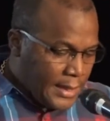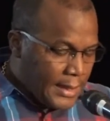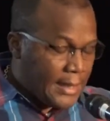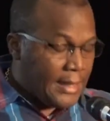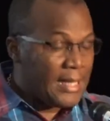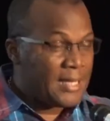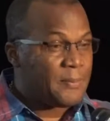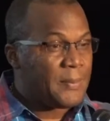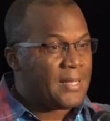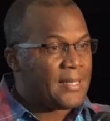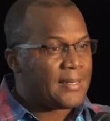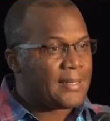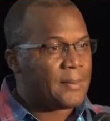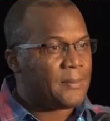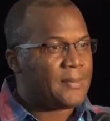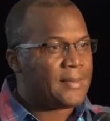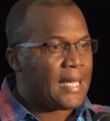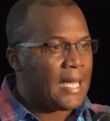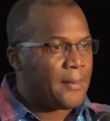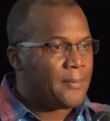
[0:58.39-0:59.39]
It has been
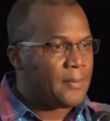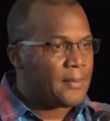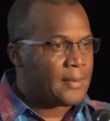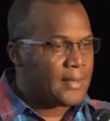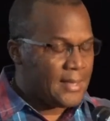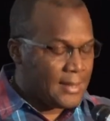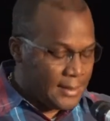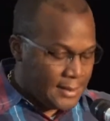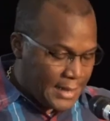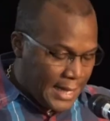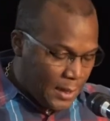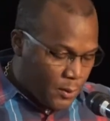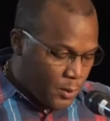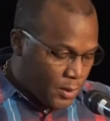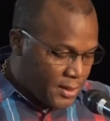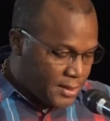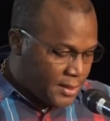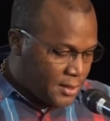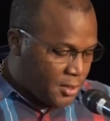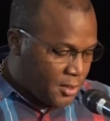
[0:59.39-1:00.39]
some time since I
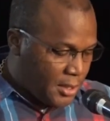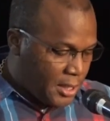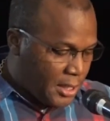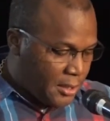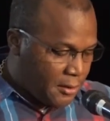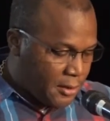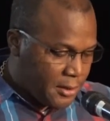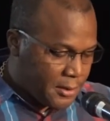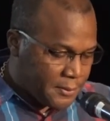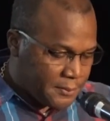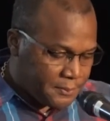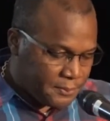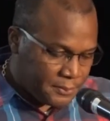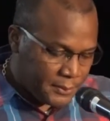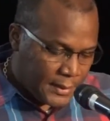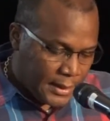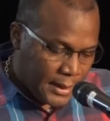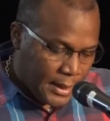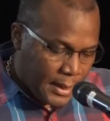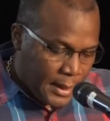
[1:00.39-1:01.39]
was in your area,
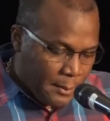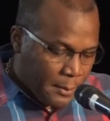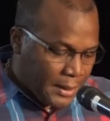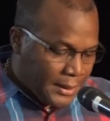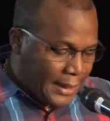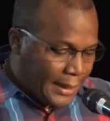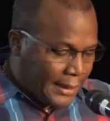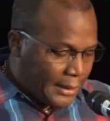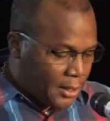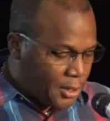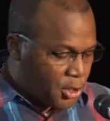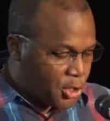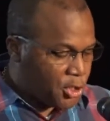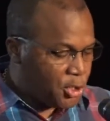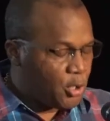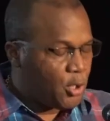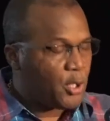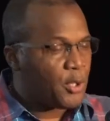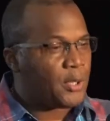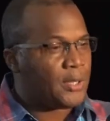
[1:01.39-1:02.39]
but I can
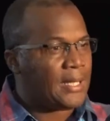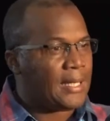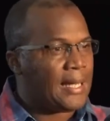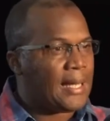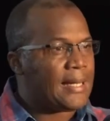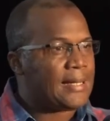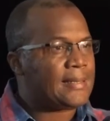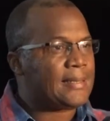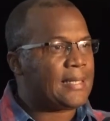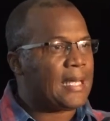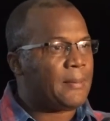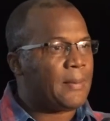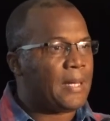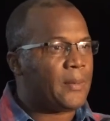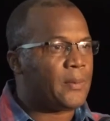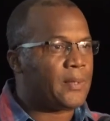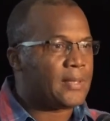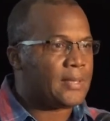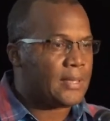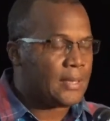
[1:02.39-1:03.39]
assure you the last time I
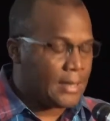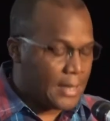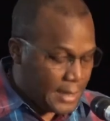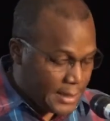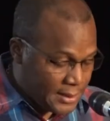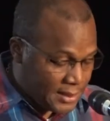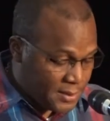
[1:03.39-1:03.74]
was here, I